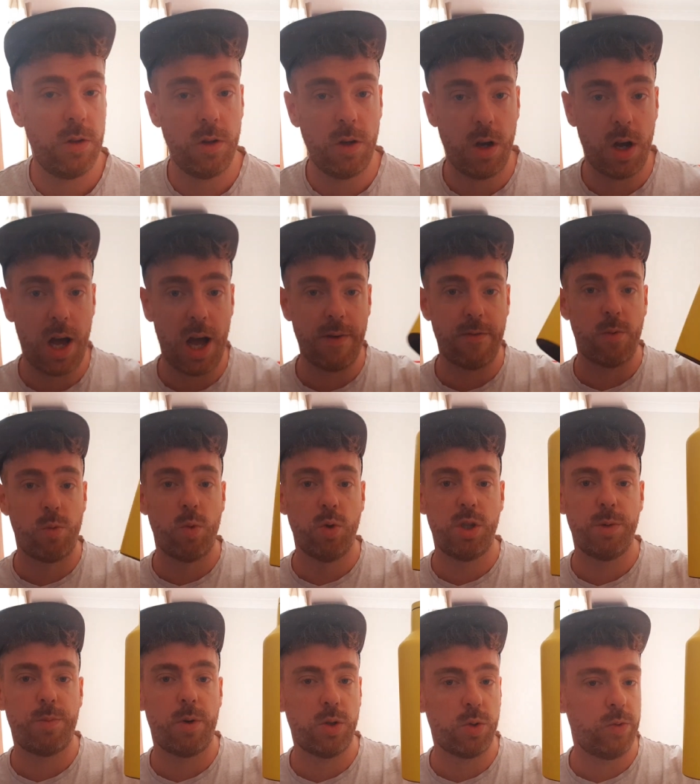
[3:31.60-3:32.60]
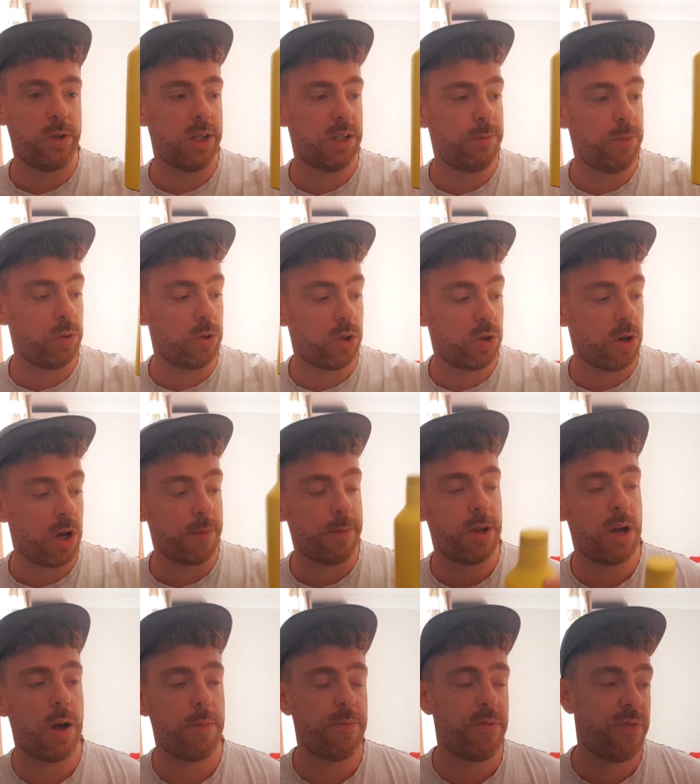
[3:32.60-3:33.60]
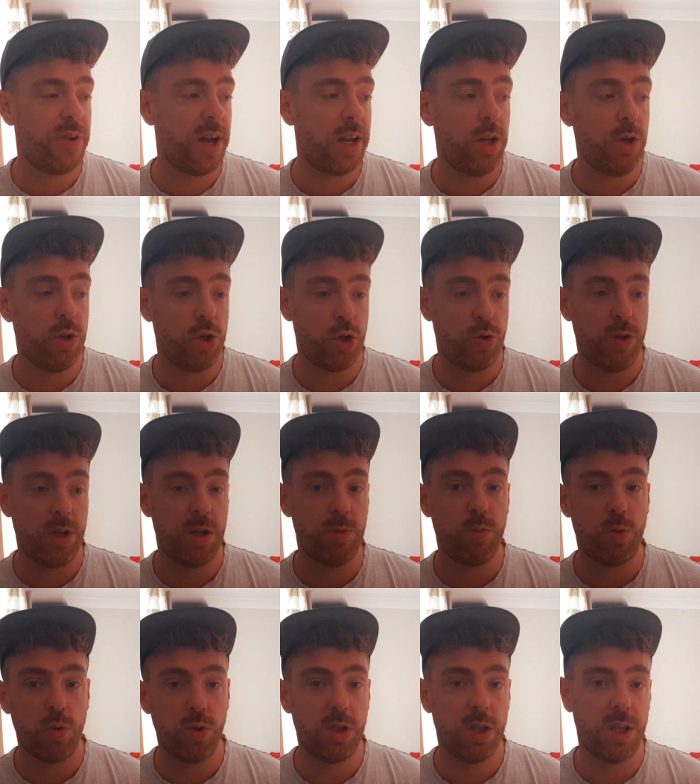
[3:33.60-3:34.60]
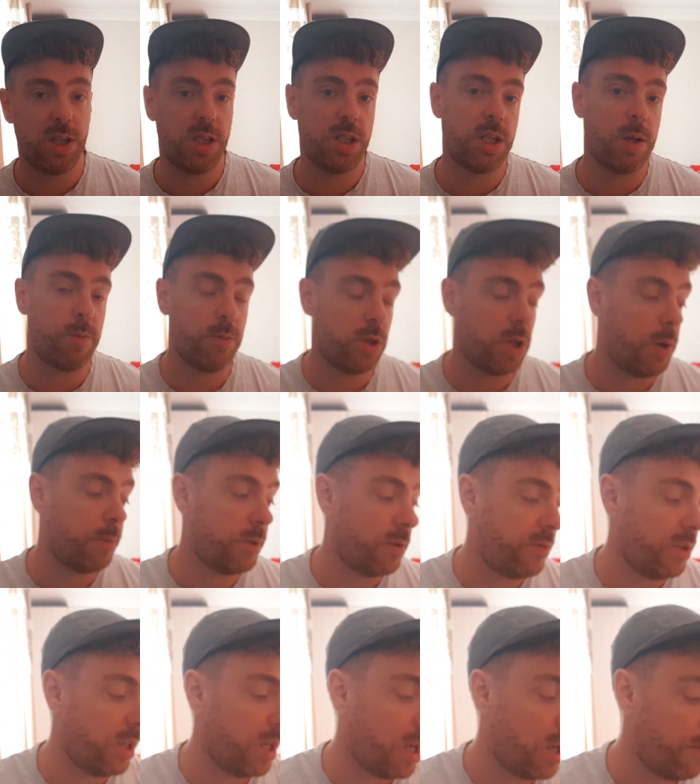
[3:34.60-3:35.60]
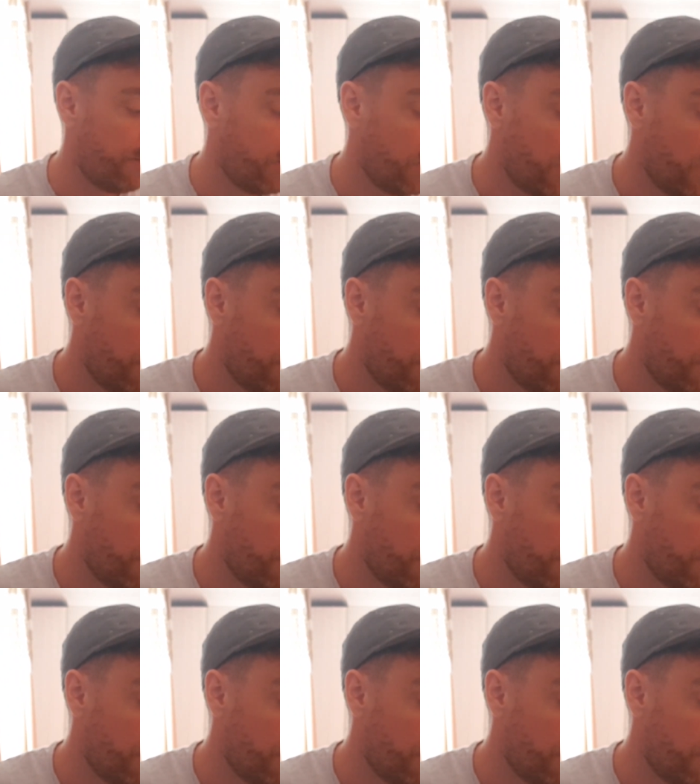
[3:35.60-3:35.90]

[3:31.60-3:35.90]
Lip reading: I have a water bottle next to me all the time. I'm fairly good at drinking water, and sometimes I forget,